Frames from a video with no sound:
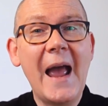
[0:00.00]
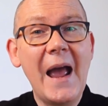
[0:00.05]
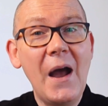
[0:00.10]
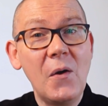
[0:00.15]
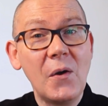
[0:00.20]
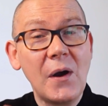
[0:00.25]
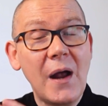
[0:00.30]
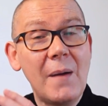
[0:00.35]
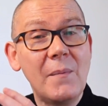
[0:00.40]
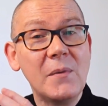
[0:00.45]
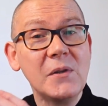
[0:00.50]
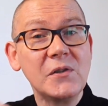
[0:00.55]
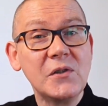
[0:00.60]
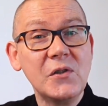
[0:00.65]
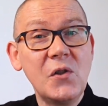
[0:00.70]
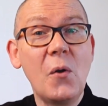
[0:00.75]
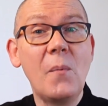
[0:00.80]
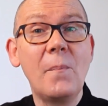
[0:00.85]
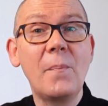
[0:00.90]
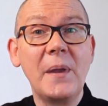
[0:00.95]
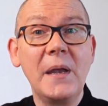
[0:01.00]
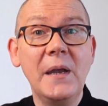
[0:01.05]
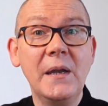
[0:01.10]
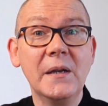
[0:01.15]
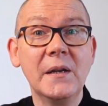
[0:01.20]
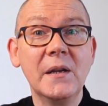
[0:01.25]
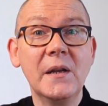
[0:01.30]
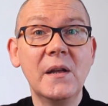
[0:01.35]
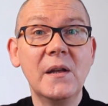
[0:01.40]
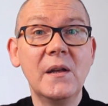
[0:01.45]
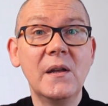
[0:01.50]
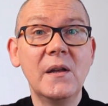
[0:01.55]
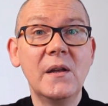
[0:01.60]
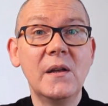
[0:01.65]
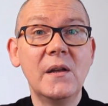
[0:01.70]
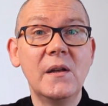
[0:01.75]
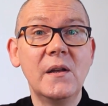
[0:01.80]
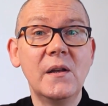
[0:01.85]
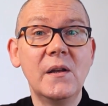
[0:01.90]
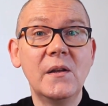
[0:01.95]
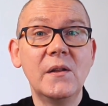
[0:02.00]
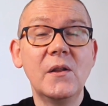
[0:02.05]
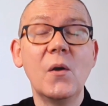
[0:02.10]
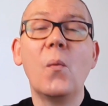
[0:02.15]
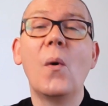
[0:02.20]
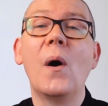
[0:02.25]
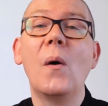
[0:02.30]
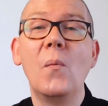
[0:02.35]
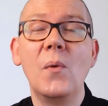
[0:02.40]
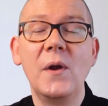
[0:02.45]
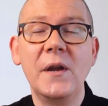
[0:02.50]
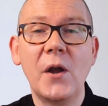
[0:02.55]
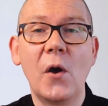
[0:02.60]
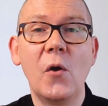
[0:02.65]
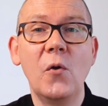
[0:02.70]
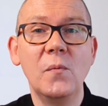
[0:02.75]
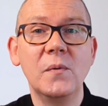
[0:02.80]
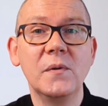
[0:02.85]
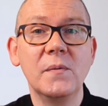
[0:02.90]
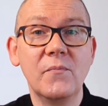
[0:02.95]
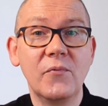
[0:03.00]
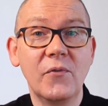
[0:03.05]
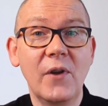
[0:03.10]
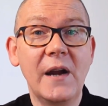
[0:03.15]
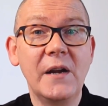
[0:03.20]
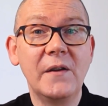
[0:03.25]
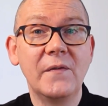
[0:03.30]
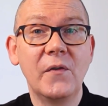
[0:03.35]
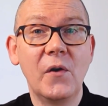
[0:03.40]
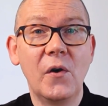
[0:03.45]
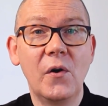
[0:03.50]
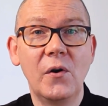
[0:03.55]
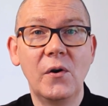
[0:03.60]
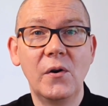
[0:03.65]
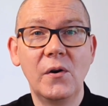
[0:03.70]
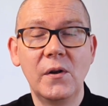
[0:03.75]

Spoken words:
outcome has not been the one we'd hoped and prayed for.